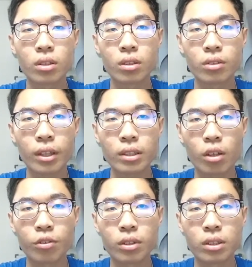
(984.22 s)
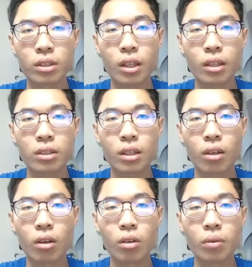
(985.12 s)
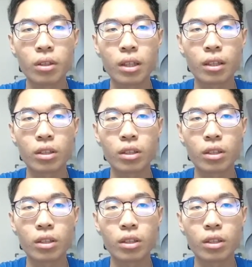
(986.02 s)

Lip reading: rights of the states over their